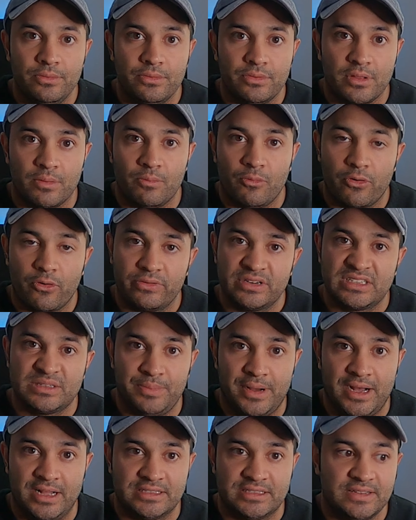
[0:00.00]
the more
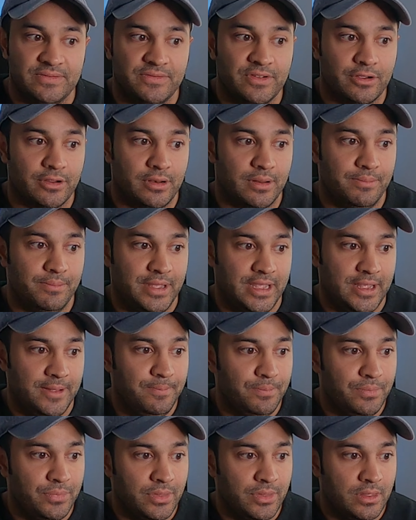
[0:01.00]
responsive you're going to be,
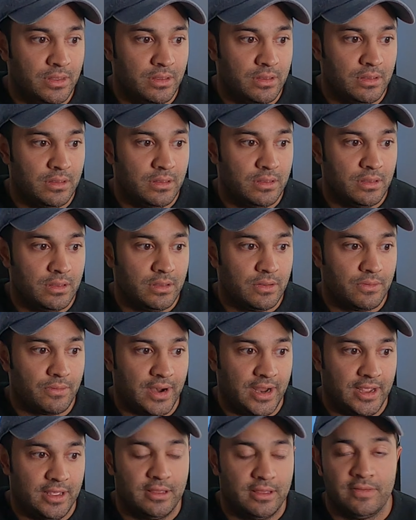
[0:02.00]

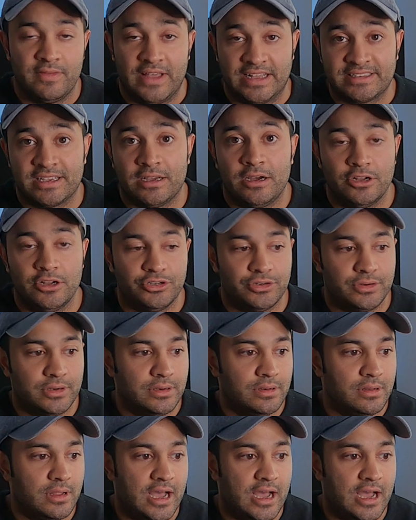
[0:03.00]
right? And that's 100.